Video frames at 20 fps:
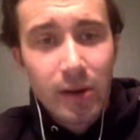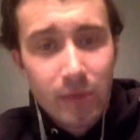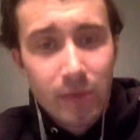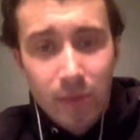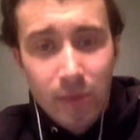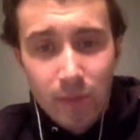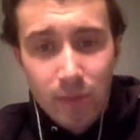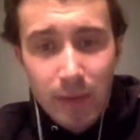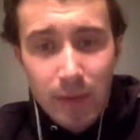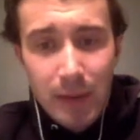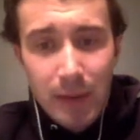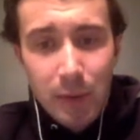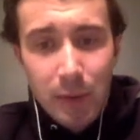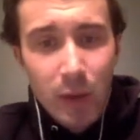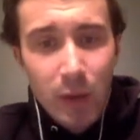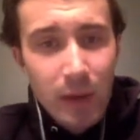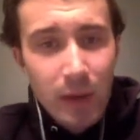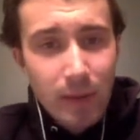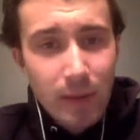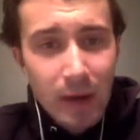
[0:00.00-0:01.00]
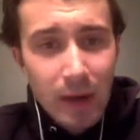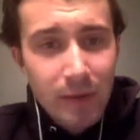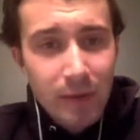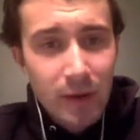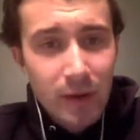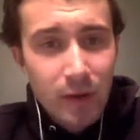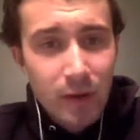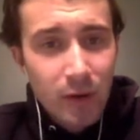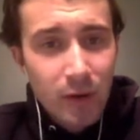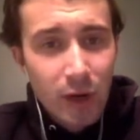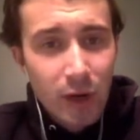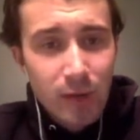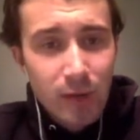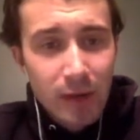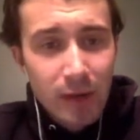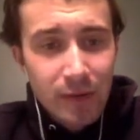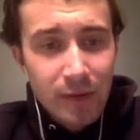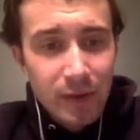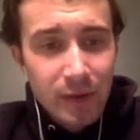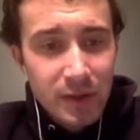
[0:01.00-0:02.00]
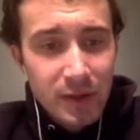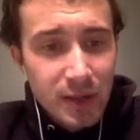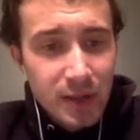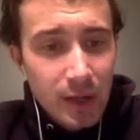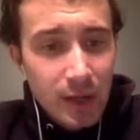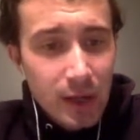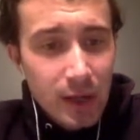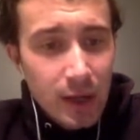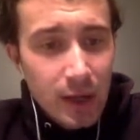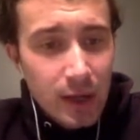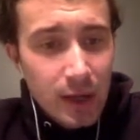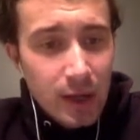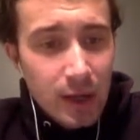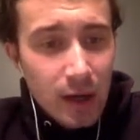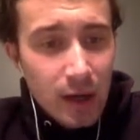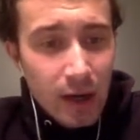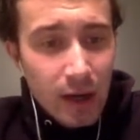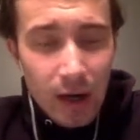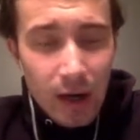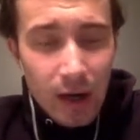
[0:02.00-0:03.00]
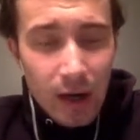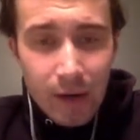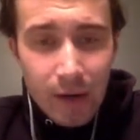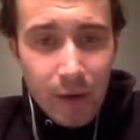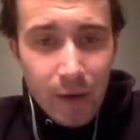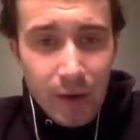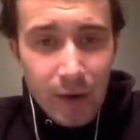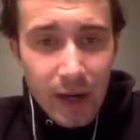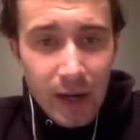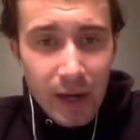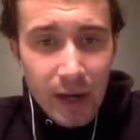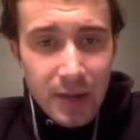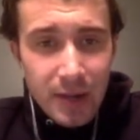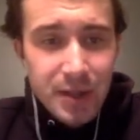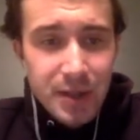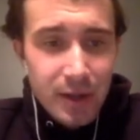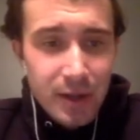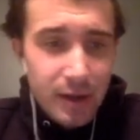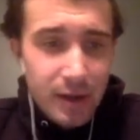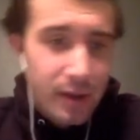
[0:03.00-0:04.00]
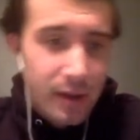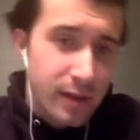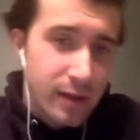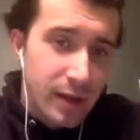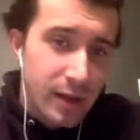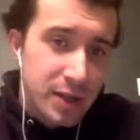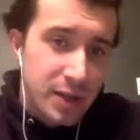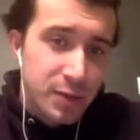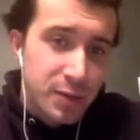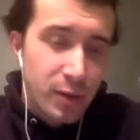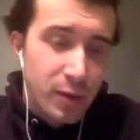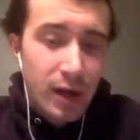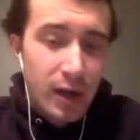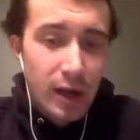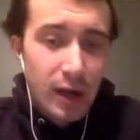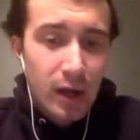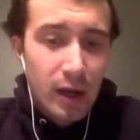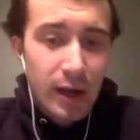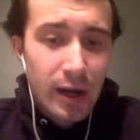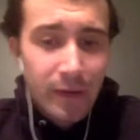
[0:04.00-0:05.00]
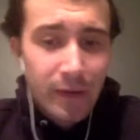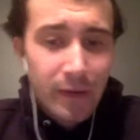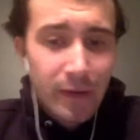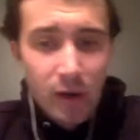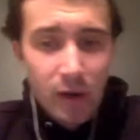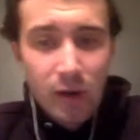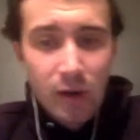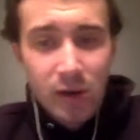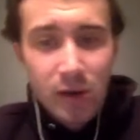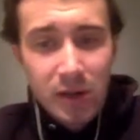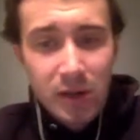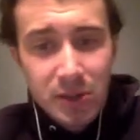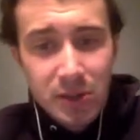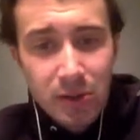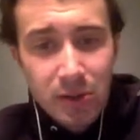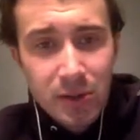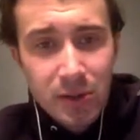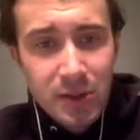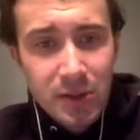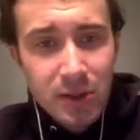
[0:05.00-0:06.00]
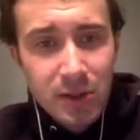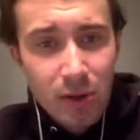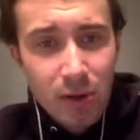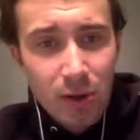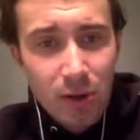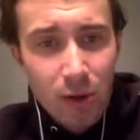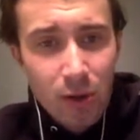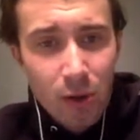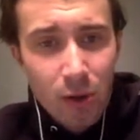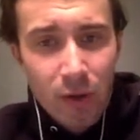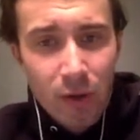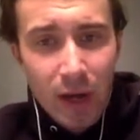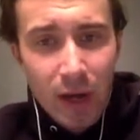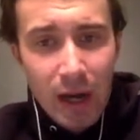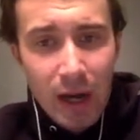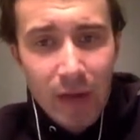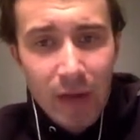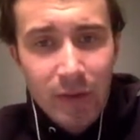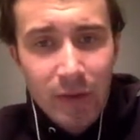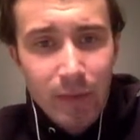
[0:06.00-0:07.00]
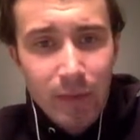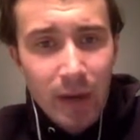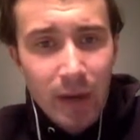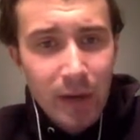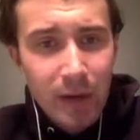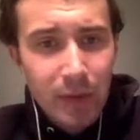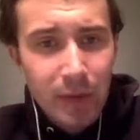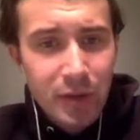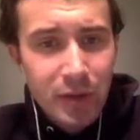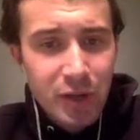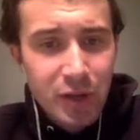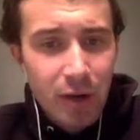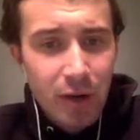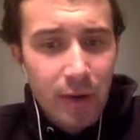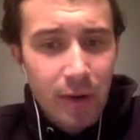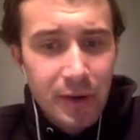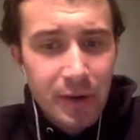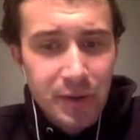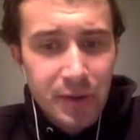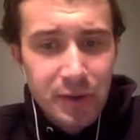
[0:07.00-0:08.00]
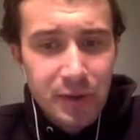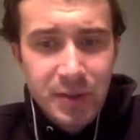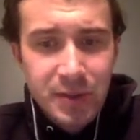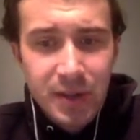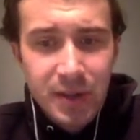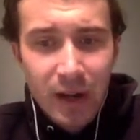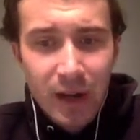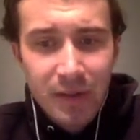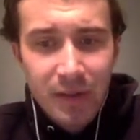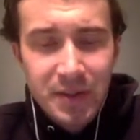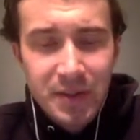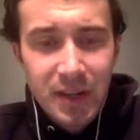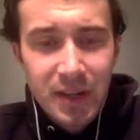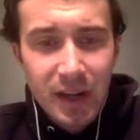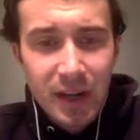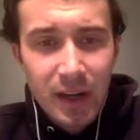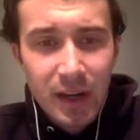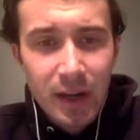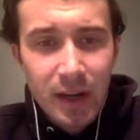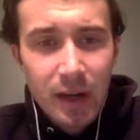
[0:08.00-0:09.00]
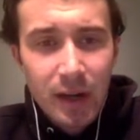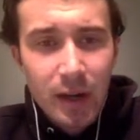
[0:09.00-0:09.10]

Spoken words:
maybe one muffler or no mufflers on a high flow cat. So that's what I'd like if I got an exhaust. All the aftermarket Pajero exhausts that I've seen